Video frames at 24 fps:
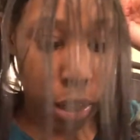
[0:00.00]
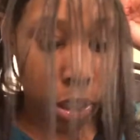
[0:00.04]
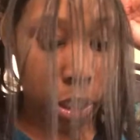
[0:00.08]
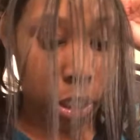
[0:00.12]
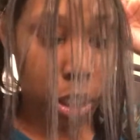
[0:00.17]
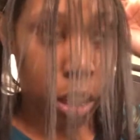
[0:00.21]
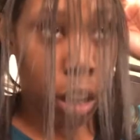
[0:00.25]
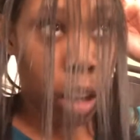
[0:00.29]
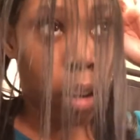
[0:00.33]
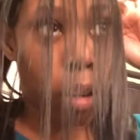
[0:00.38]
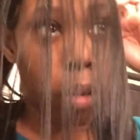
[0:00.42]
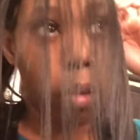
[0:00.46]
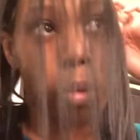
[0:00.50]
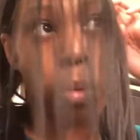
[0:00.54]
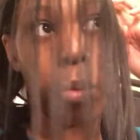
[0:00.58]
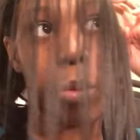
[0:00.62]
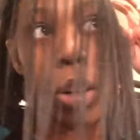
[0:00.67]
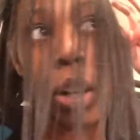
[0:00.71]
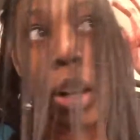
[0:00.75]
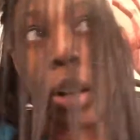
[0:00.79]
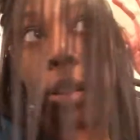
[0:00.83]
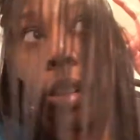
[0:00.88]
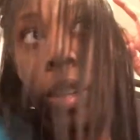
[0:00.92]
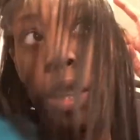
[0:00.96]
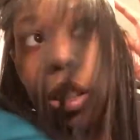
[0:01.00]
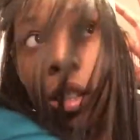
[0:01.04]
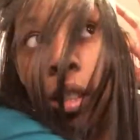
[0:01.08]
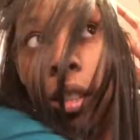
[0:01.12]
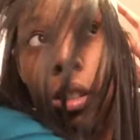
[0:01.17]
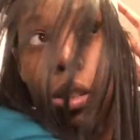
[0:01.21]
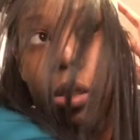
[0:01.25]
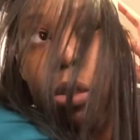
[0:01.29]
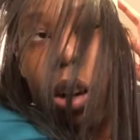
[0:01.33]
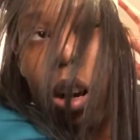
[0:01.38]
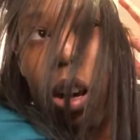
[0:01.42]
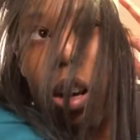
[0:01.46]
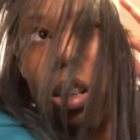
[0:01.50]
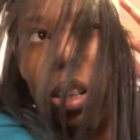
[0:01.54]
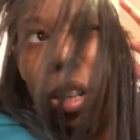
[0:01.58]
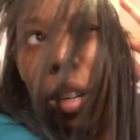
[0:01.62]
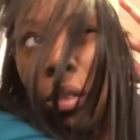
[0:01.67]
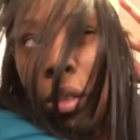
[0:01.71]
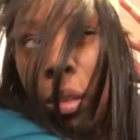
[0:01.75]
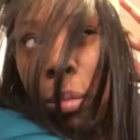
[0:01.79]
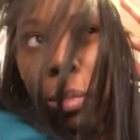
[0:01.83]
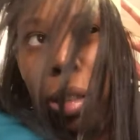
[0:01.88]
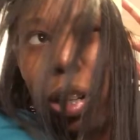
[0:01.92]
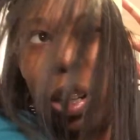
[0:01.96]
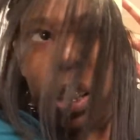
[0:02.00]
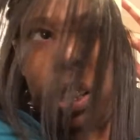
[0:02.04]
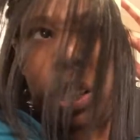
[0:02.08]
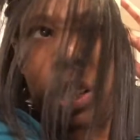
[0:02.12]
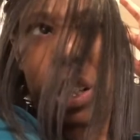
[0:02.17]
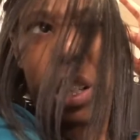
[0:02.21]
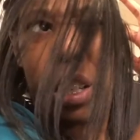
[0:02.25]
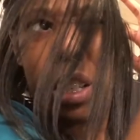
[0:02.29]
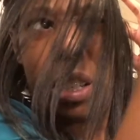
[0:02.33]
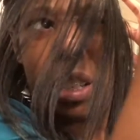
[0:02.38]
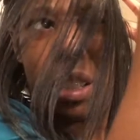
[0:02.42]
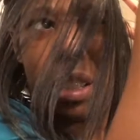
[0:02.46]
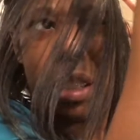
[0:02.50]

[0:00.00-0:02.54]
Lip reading: So we don't need to do all of them like that.